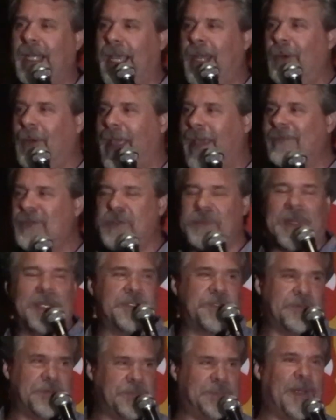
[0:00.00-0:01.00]
I don't have as
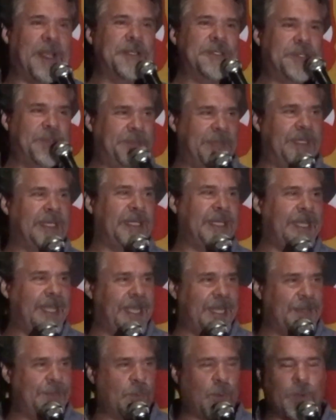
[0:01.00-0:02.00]
much responsibility
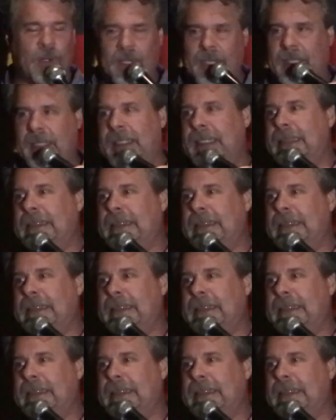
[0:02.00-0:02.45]
anymore.